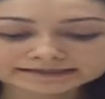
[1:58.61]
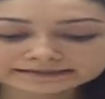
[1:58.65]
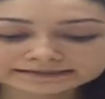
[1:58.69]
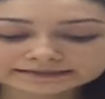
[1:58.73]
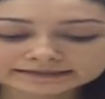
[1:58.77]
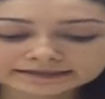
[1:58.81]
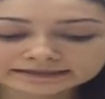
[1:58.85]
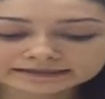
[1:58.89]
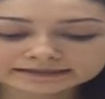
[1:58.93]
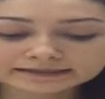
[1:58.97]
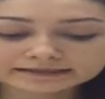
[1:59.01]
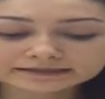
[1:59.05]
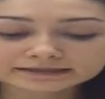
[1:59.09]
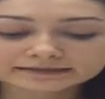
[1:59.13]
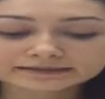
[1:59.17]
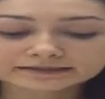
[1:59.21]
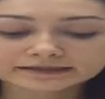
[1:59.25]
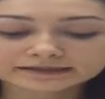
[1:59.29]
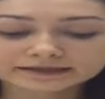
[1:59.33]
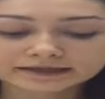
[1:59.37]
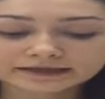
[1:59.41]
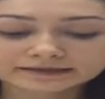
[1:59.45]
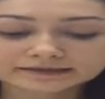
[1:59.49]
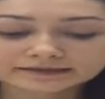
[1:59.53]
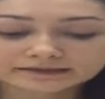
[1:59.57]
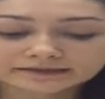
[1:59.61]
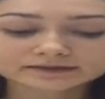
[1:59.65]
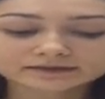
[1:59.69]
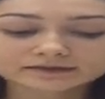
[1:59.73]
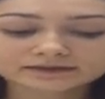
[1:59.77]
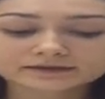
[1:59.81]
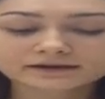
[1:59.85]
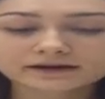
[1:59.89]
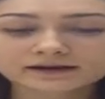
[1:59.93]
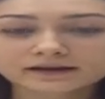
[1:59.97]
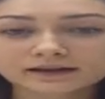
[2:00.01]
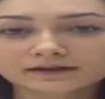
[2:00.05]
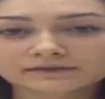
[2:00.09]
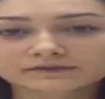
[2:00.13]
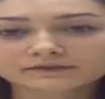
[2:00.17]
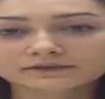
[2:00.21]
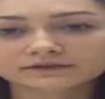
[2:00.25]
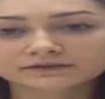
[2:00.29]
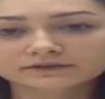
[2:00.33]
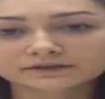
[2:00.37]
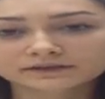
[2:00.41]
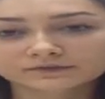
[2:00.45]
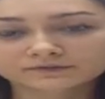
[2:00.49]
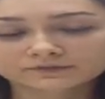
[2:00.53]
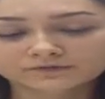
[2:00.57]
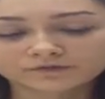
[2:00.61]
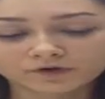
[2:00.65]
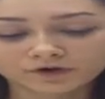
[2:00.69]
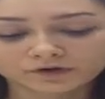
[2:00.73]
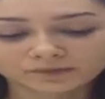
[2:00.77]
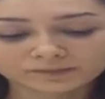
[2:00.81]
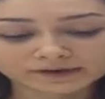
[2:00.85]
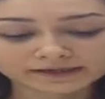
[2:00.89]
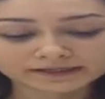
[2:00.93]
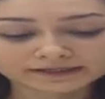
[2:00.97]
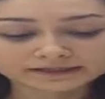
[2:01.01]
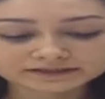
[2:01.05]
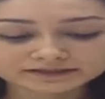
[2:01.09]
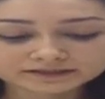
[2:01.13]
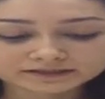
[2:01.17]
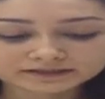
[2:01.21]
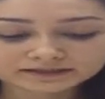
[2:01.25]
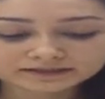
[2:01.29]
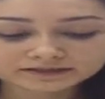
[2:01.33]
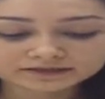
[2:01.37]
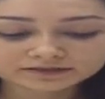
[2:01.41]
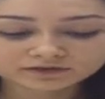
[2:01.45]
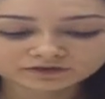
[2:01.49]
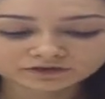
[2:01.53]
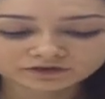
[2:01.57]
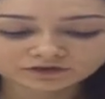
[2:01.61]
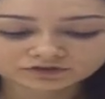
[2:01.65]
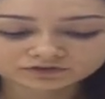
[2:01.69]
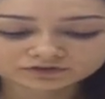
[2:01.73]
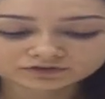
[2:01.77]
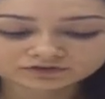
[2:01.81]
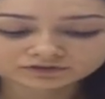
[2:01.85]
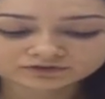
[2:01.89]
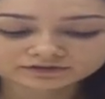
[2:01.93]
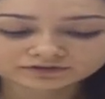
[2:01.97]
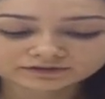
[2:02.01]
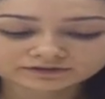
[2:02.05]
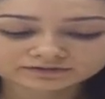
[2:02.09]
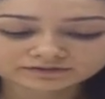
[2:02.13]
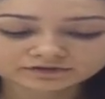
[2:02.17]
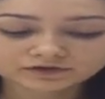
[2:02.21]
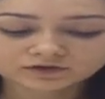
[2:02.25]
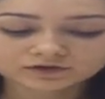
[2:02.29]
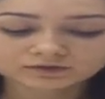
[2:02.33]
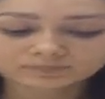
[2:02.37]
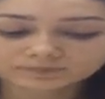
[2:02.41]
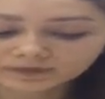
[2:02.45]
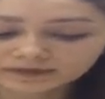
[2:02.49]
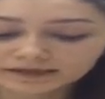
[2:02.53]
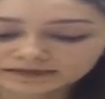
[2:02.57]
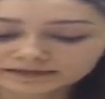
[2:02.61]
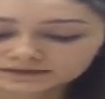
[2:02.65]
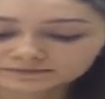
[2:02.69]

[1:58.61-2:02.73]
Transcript: Second, gather the relevant information. Third, develop